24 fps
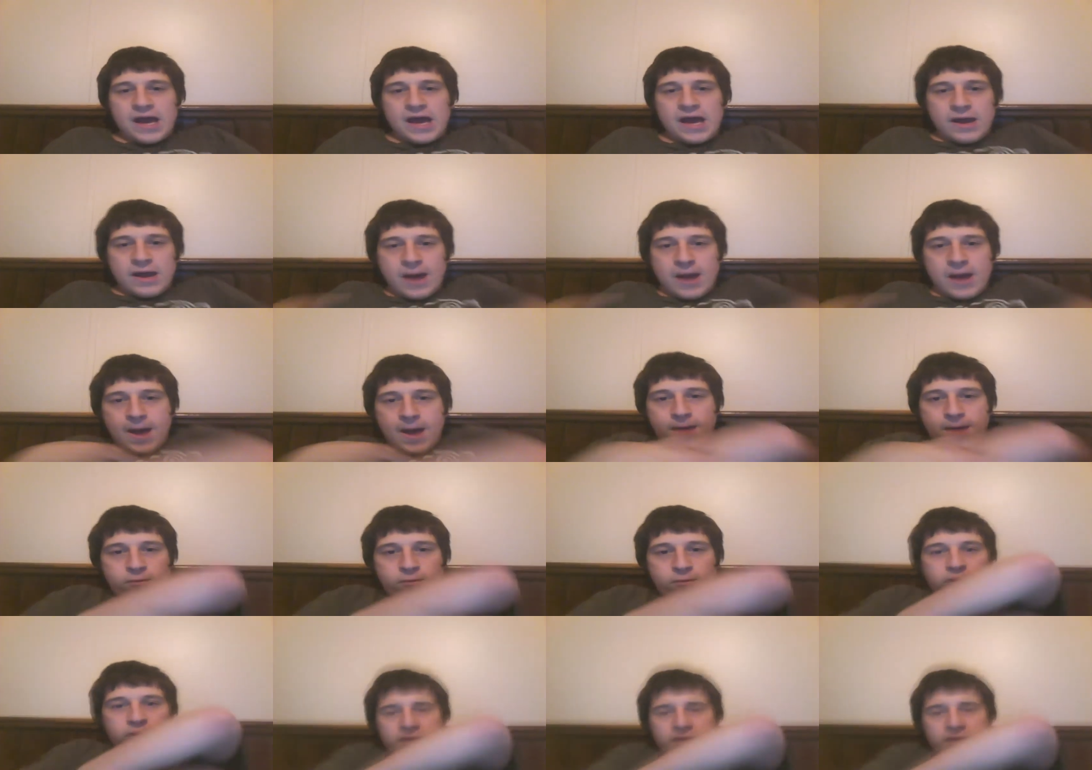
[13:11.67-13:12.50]

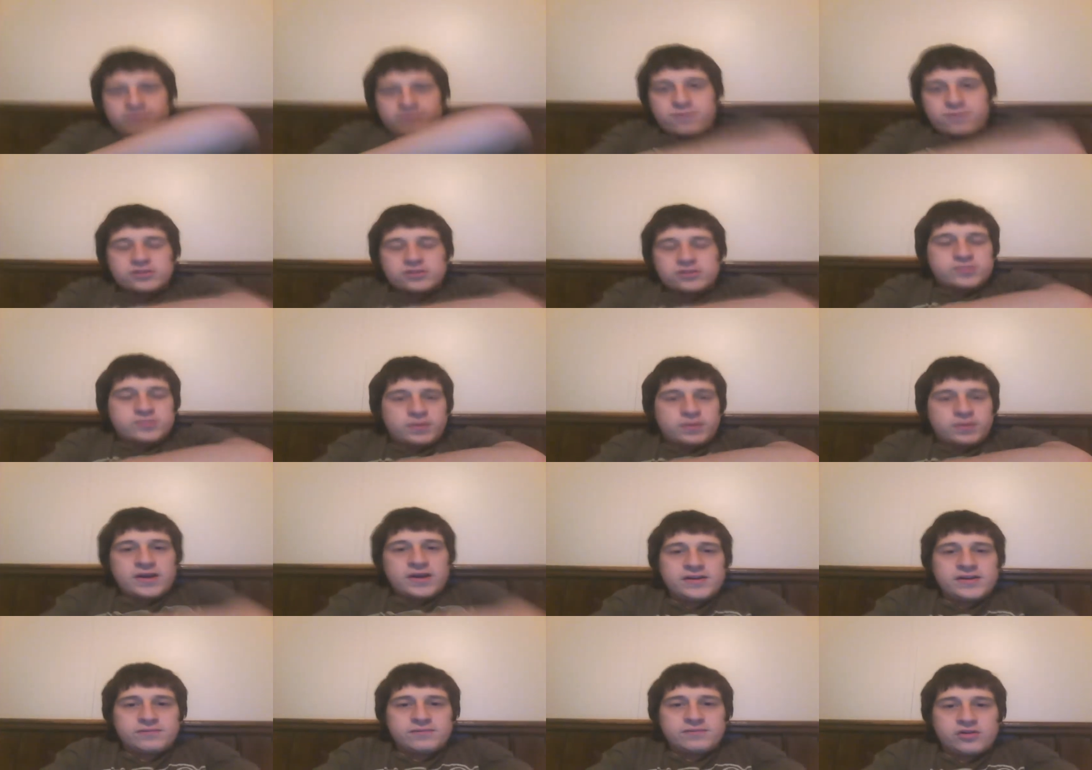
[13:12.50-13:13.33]
uh, when I first
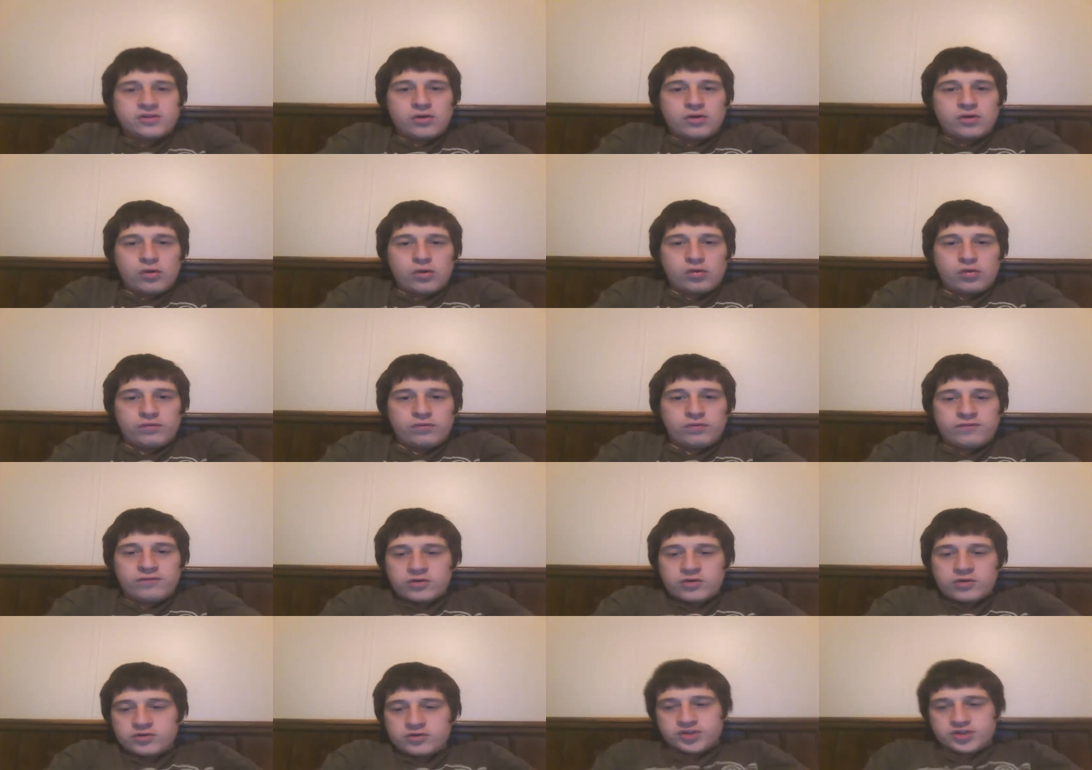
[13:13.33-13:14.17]
played Gold
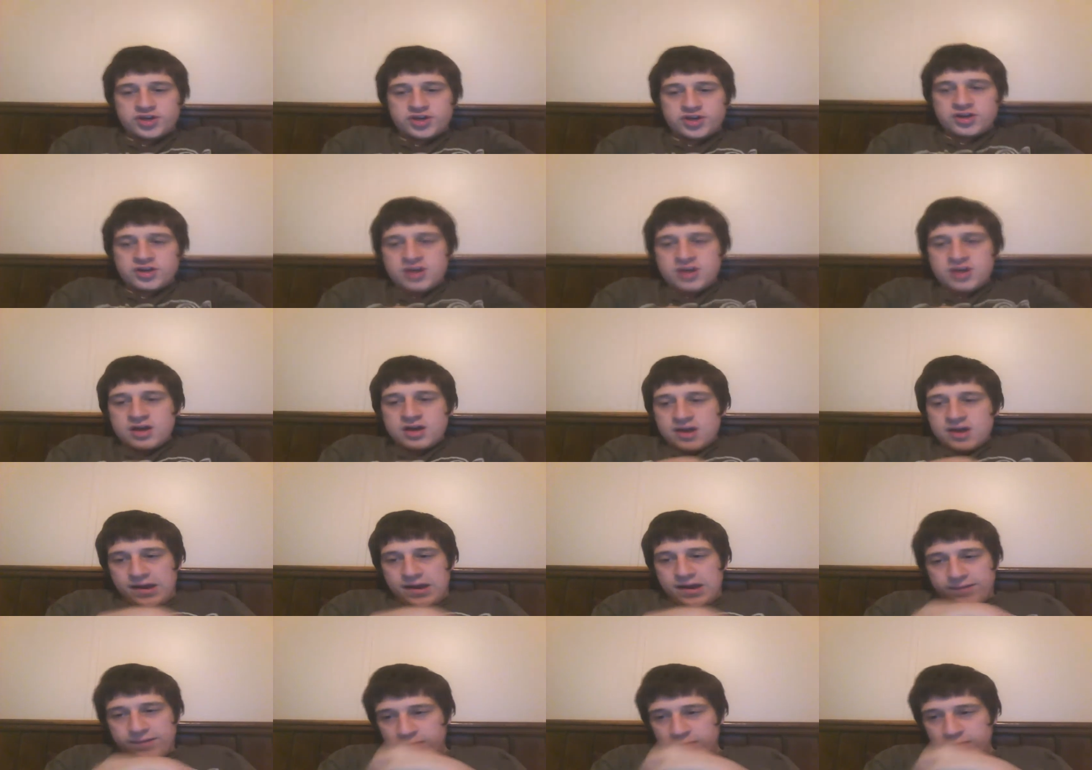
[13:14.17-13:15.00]
version,
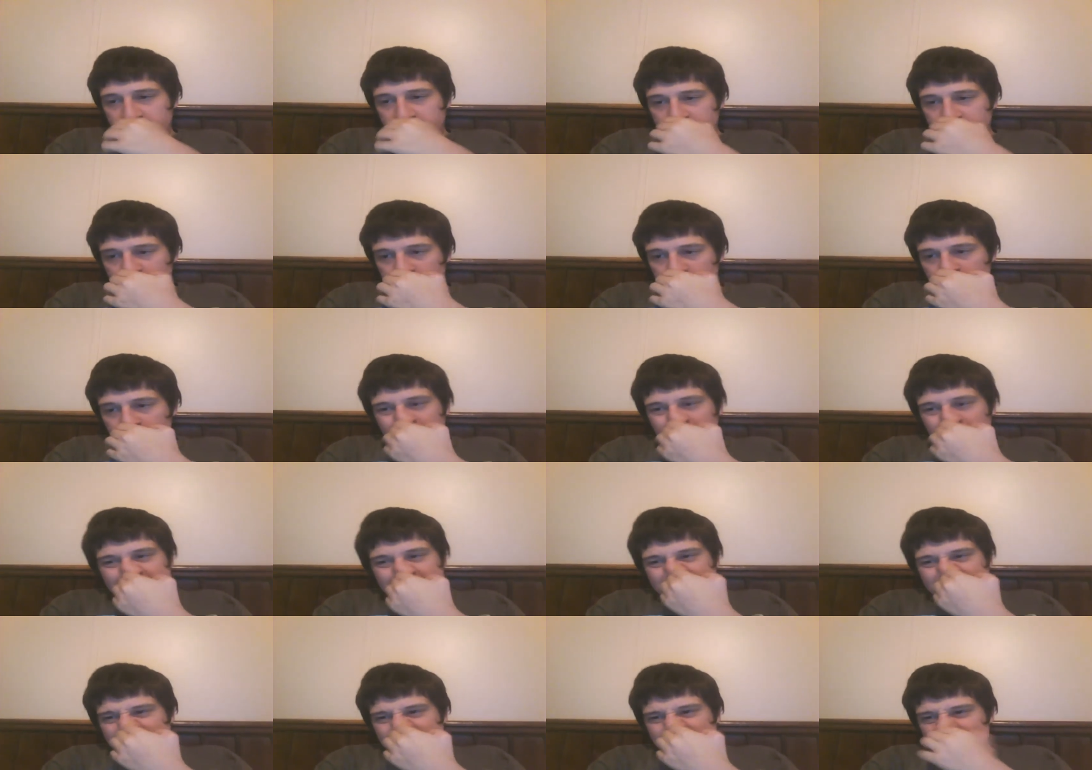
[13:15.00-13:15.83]
I played it with
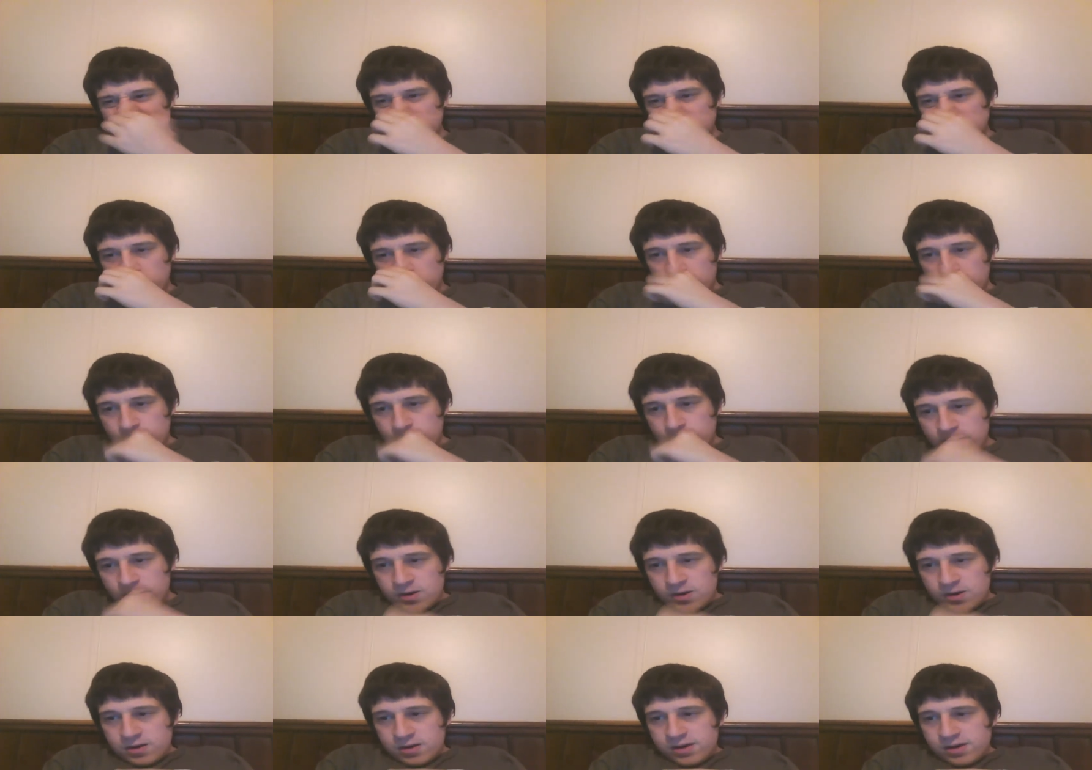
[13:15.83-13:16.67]
my sister,
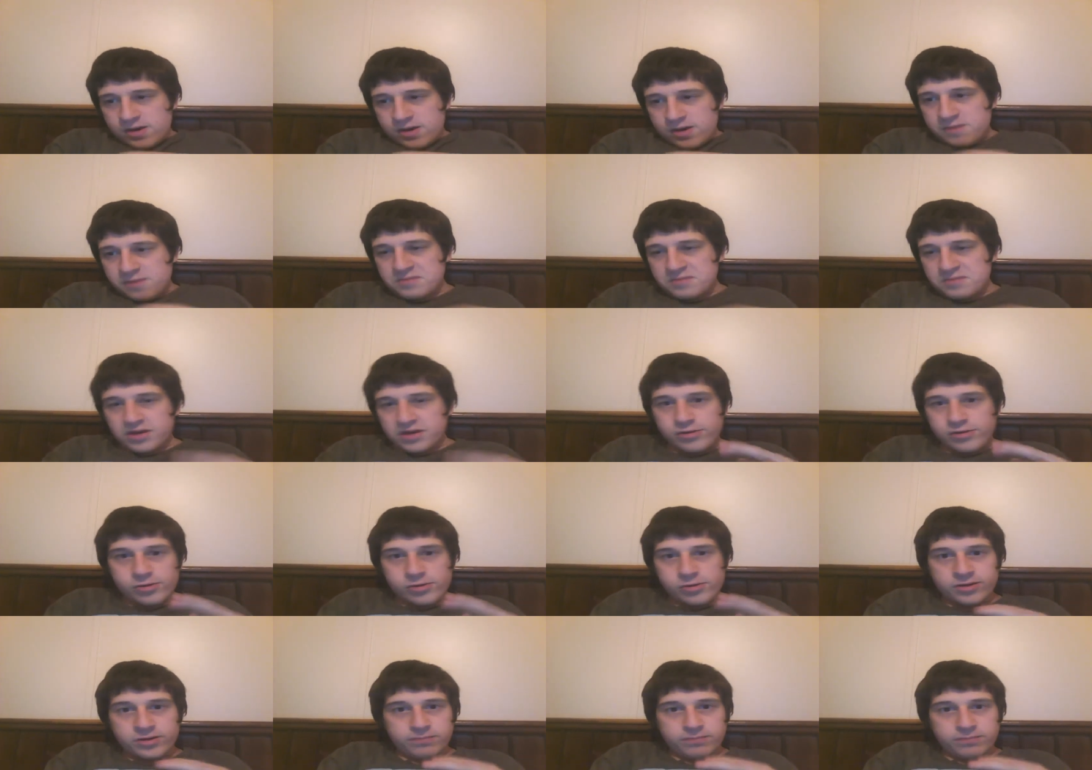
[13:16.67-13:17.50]
and me and
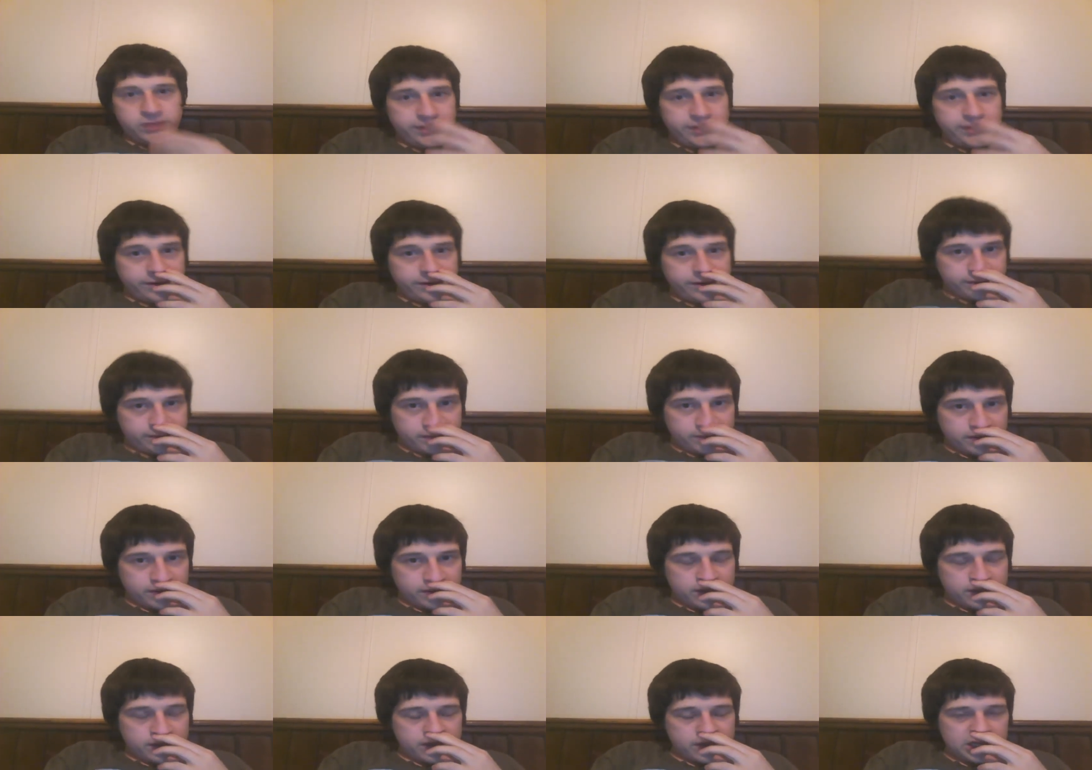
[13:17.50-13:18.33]
her competed
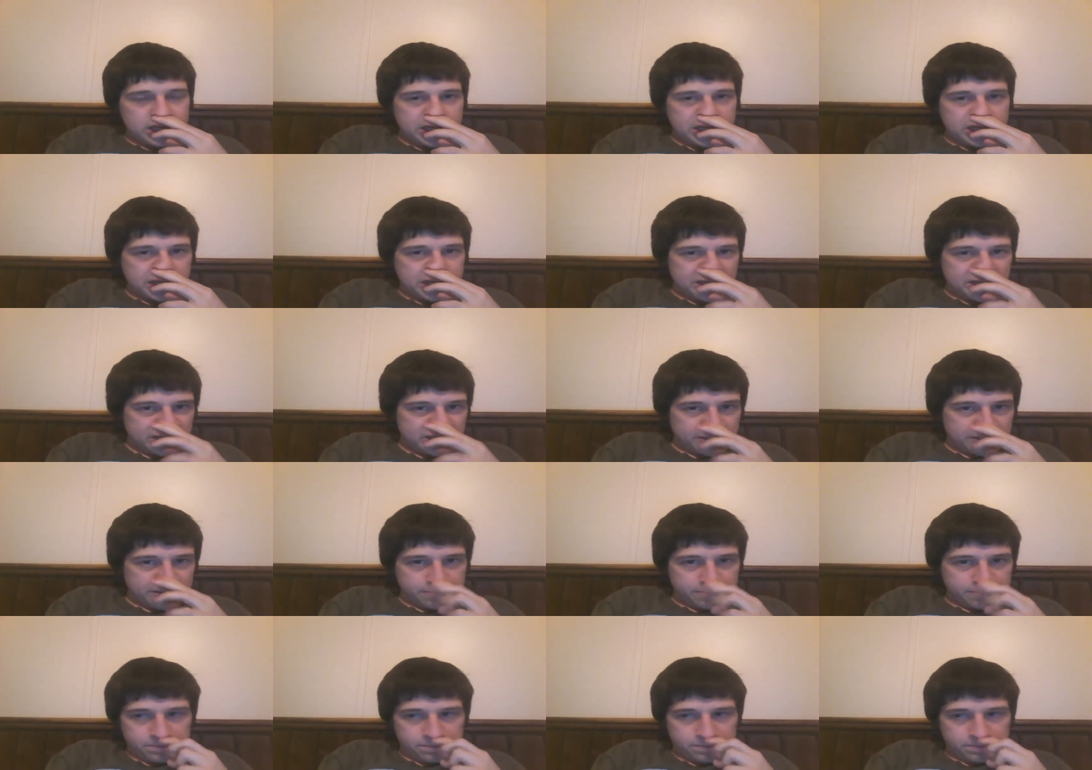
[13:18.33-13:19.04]
and um,